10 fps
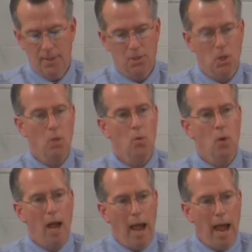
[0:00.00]
So,
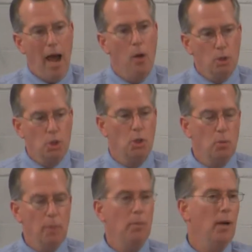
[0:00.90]
how should
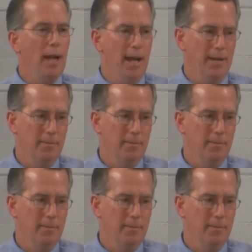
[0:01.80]
we pray?